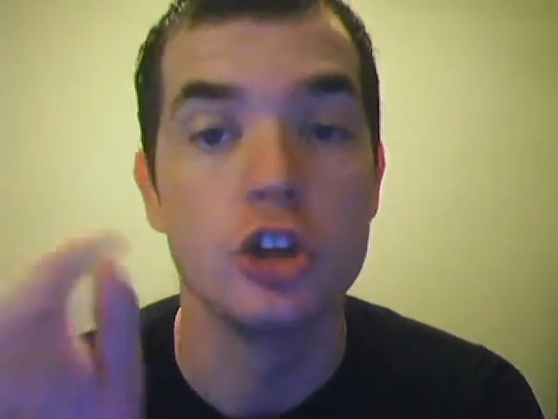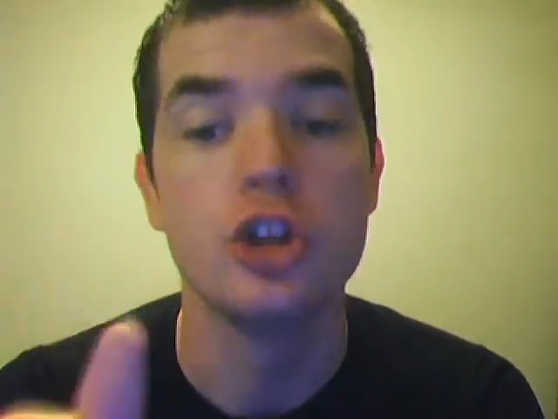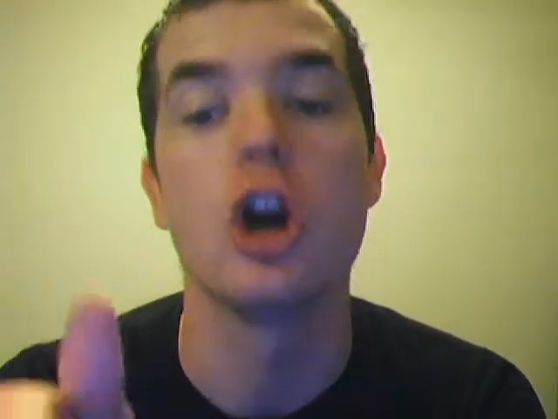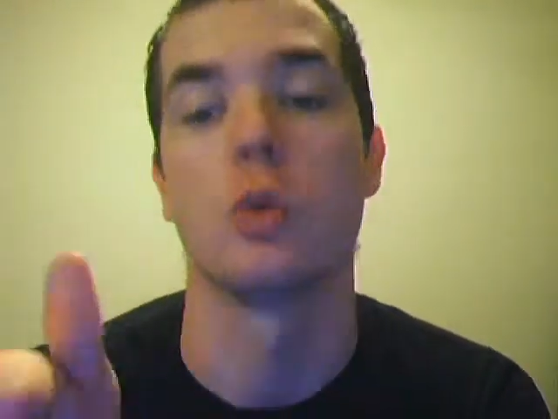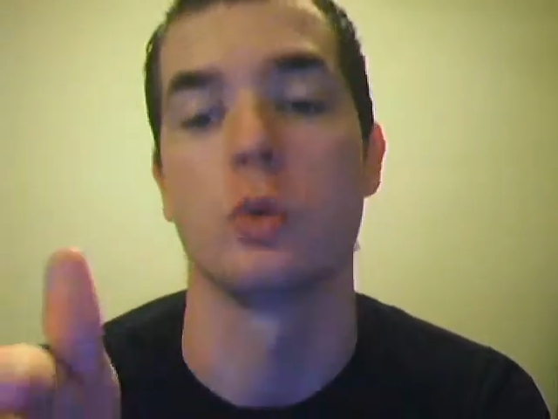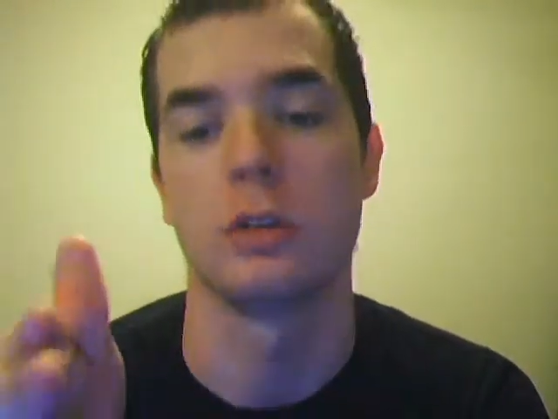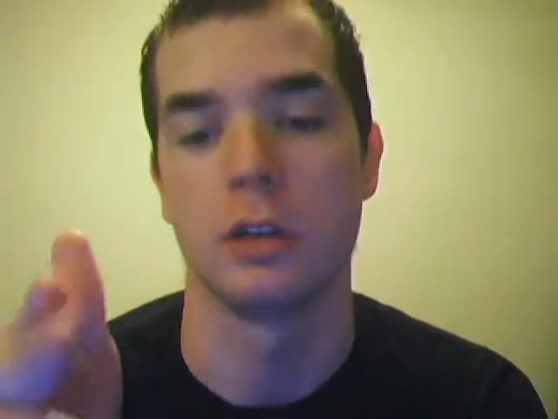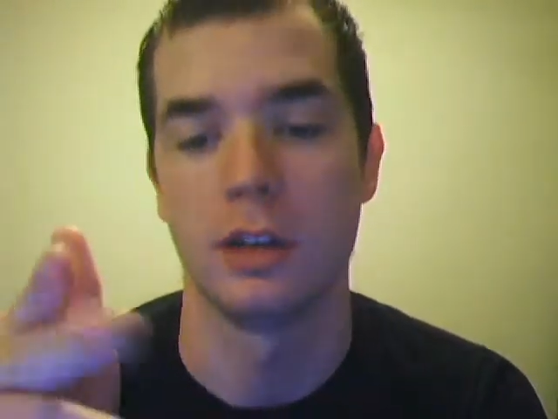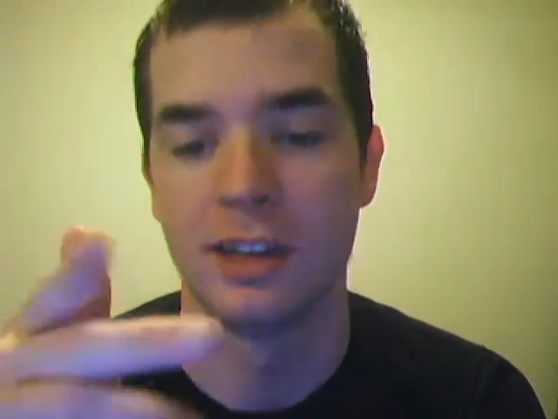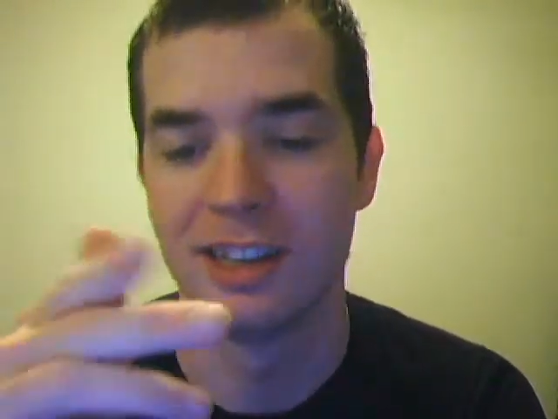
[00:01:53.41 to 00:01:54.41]
don't.
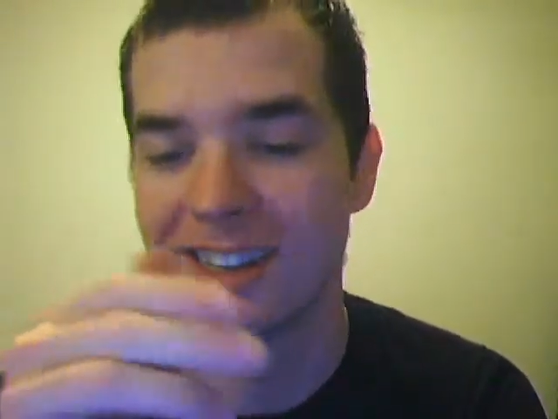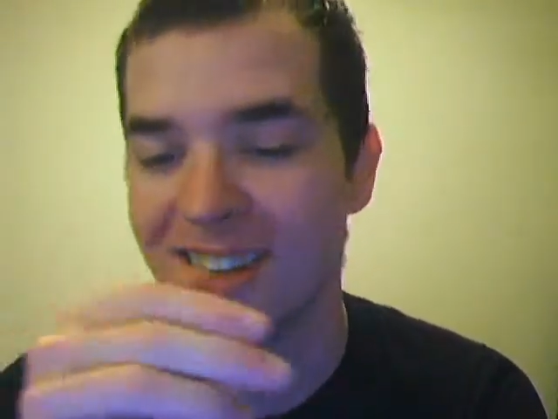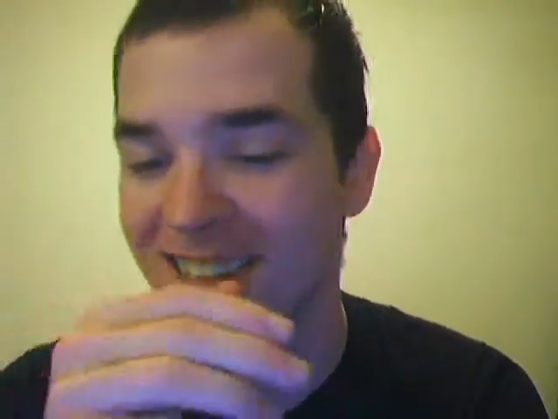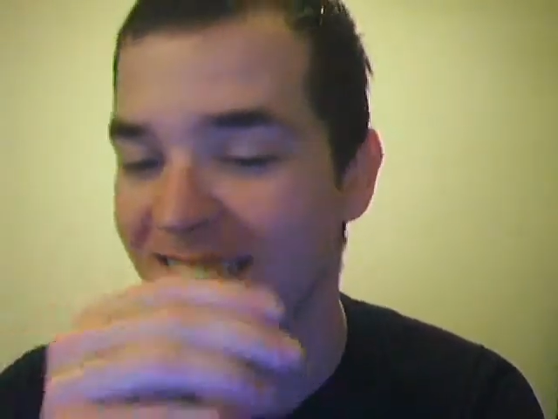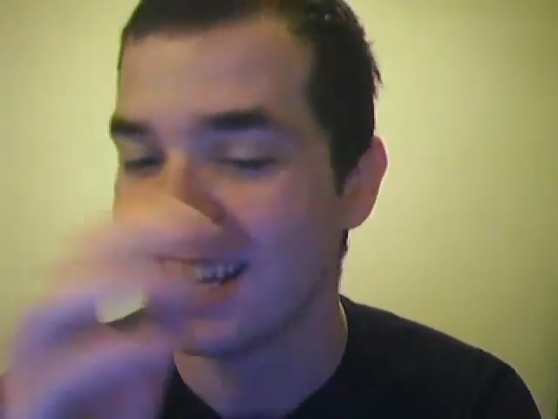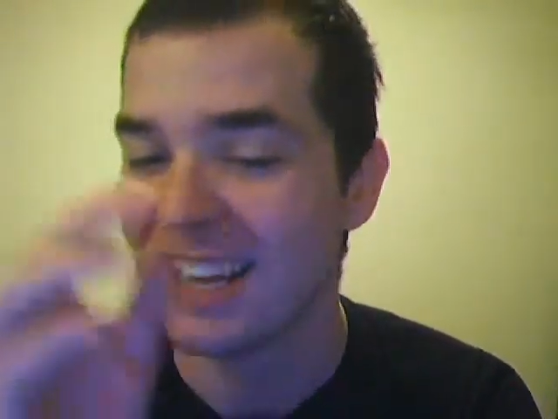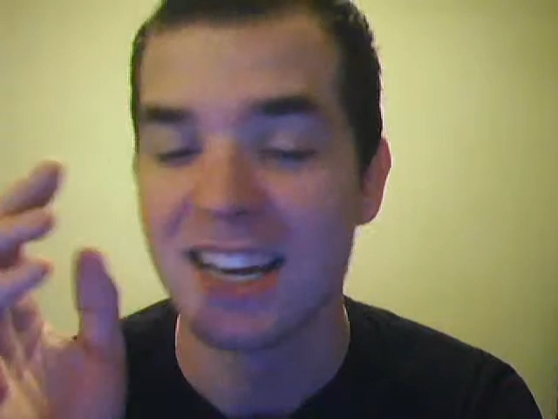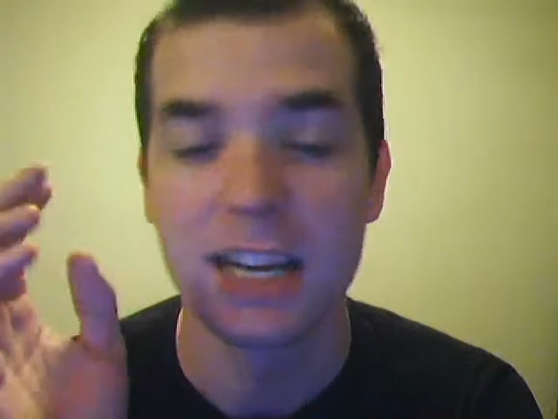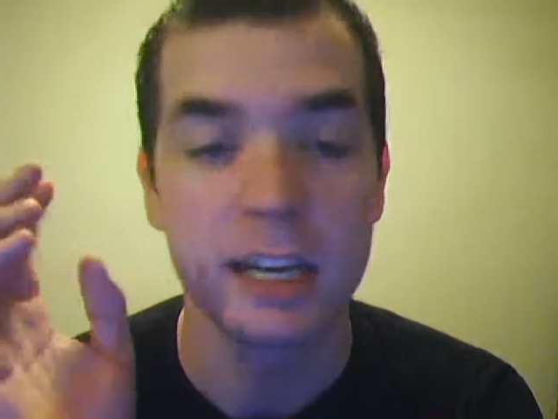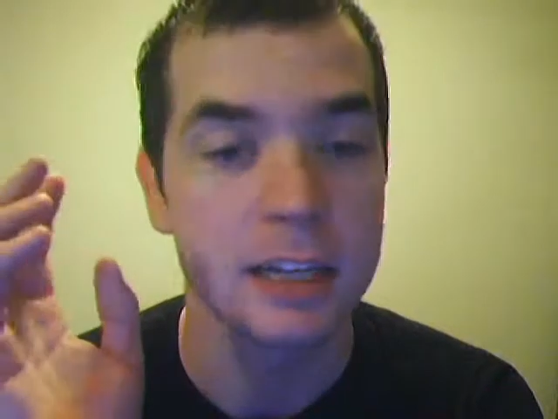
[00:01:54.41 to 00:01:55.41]

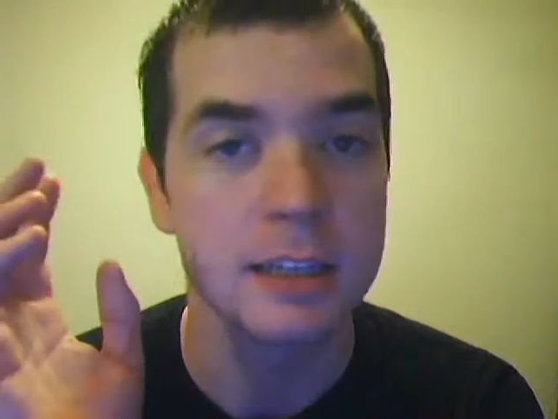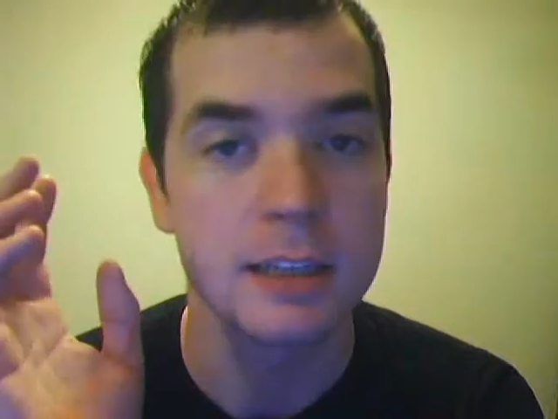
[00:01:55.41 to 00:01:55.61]
Because